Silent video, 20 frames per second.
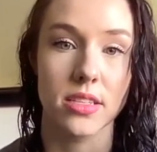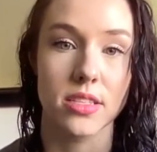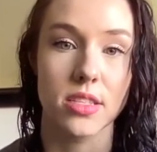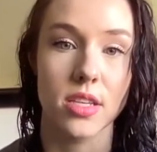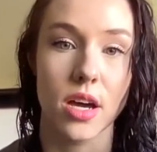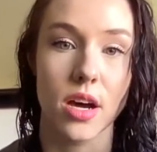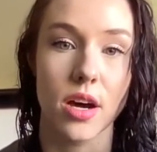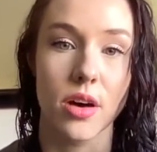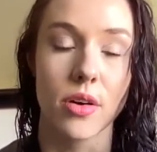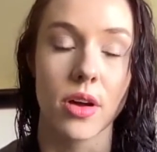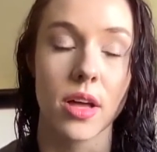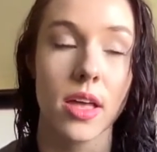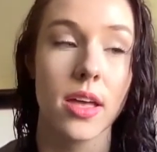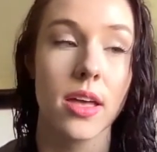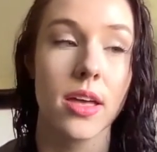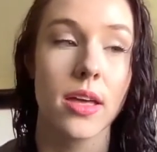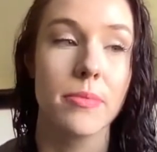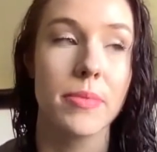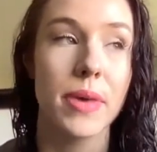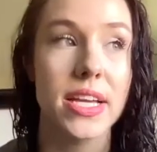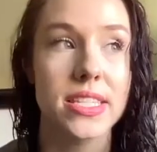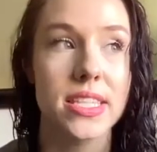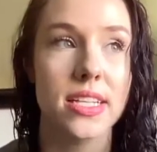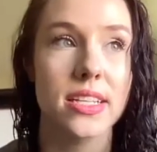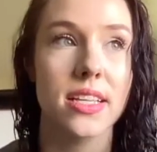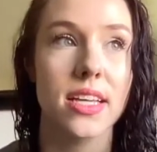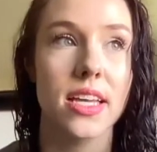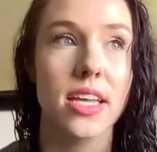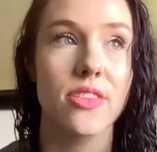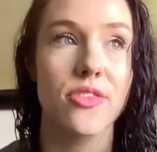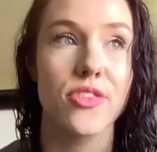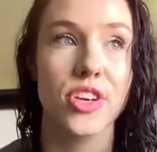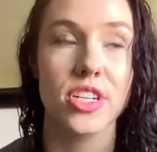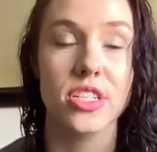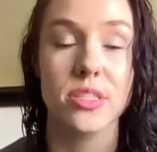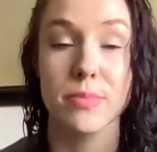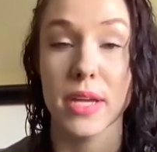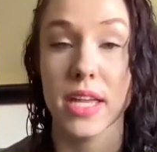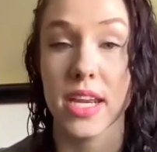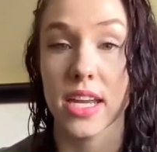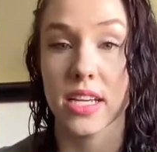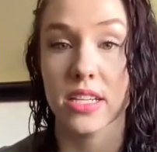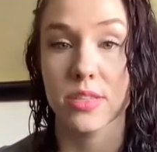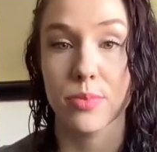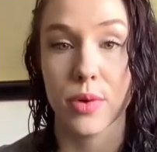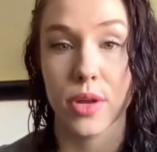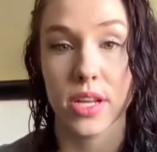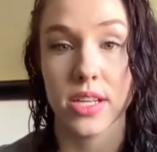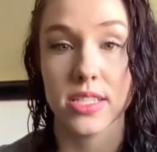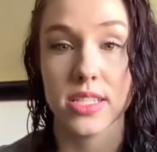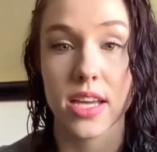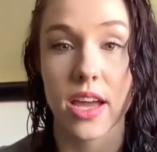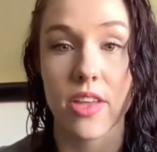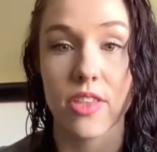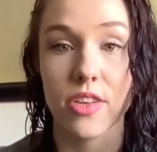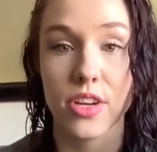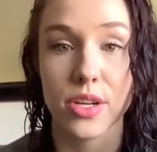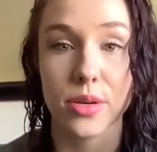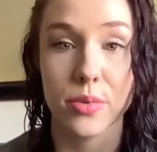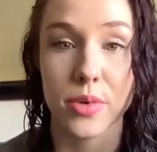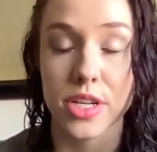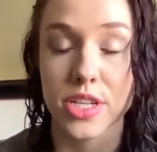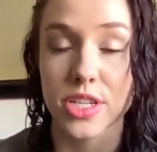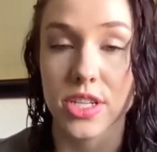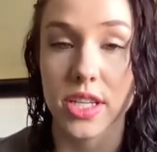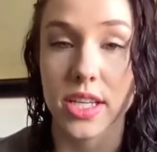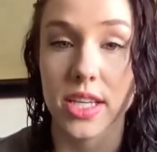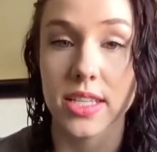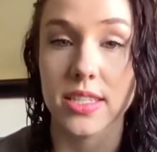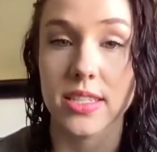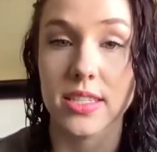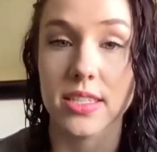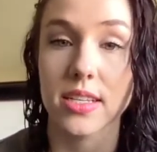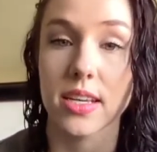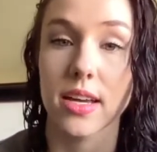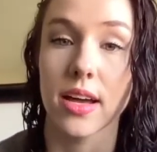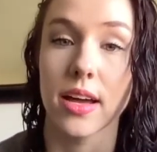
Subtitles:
So basically the first meeting is putting together your wish list.